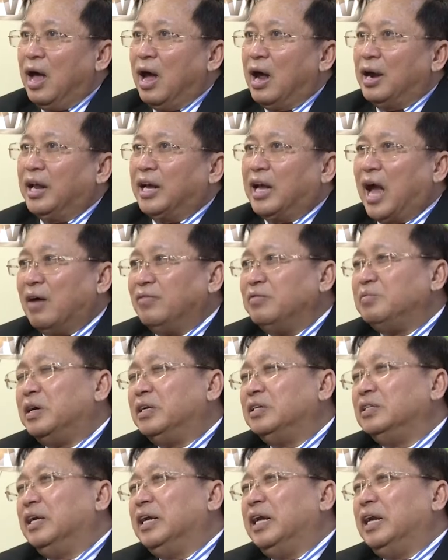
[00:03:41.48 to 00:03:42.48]
The
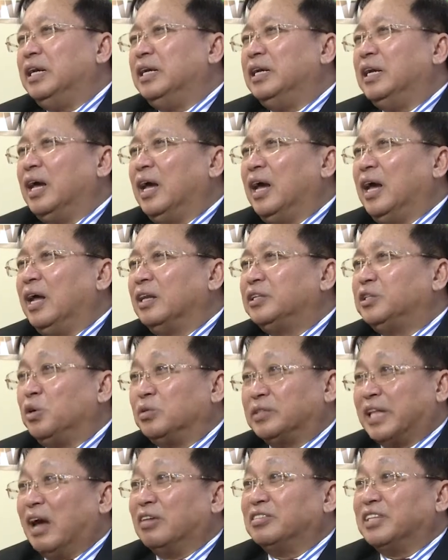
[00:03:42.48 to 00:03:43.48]
government in
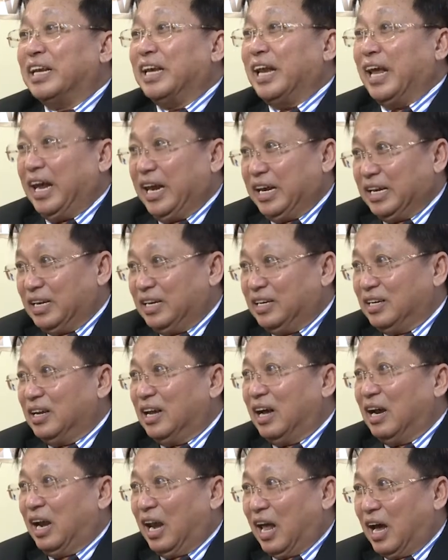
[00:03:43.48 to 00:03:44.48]
2008
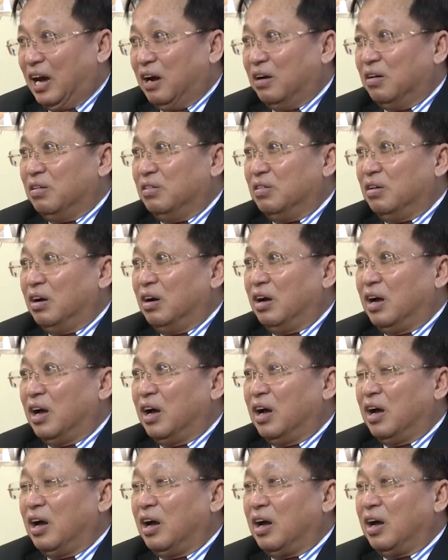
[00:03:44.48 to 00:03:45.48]
allowed
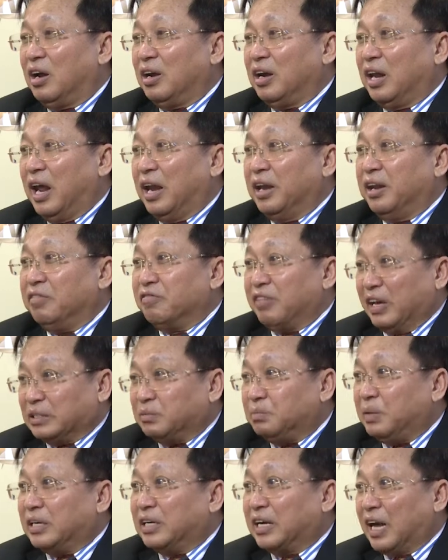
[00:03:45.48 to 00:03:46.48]
an
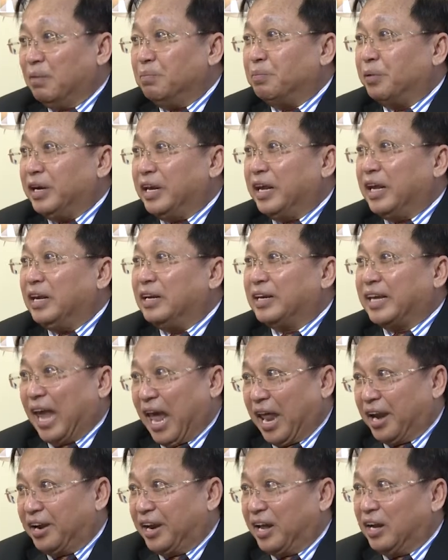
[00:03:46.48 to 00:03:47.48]
investment company in
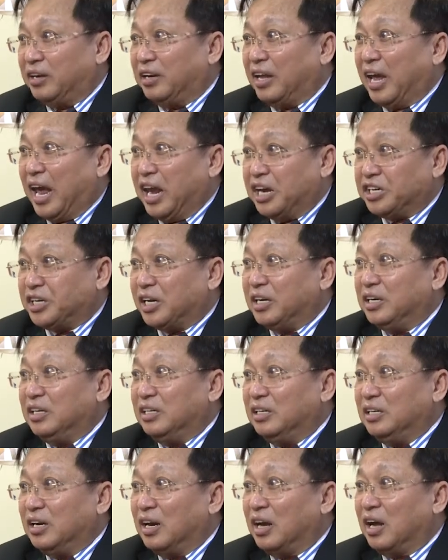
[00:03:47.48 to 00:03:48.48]
Canada, the Asian
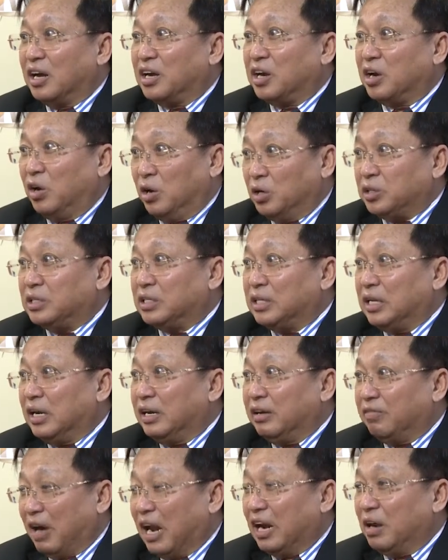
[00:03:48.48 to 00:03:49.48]
Coast
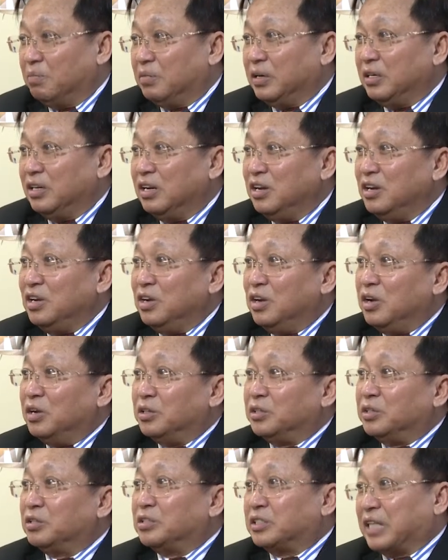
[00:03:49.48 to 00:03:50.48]
Development,
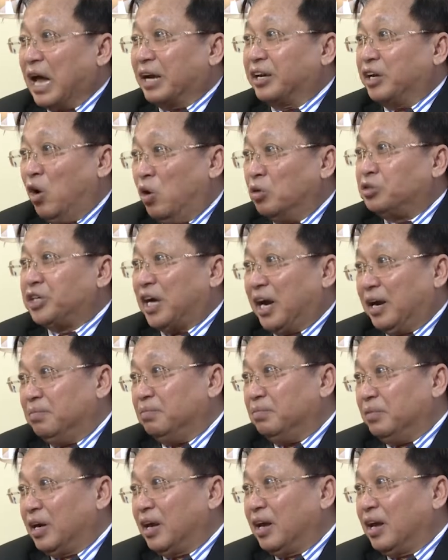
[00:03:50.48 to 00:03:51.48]
to start the Ho
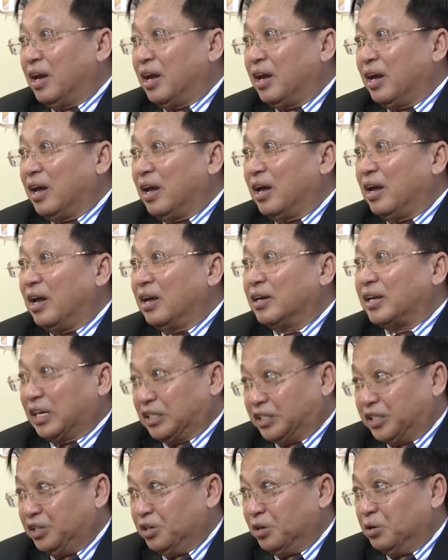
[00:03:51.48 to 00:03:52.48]
Tram
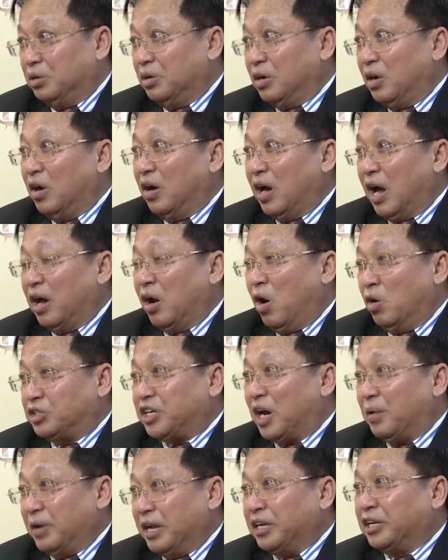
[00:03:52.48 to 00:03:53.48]
Casino, Ho
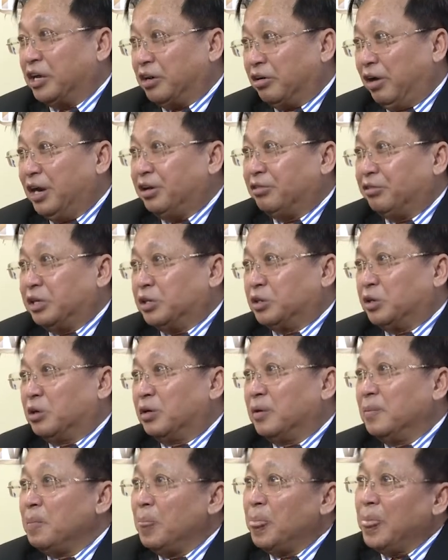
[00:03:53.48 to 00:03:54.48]
Tram Integrated
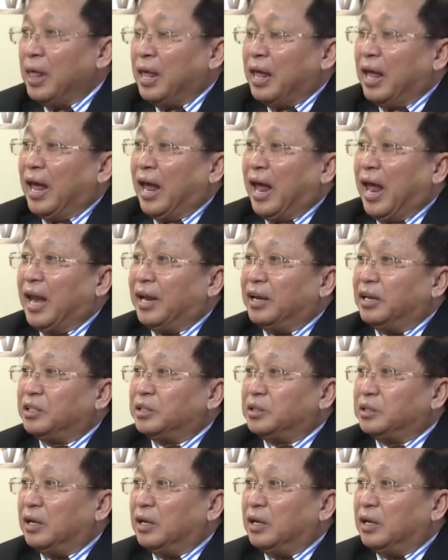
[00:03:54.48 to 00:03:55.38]
Resort. And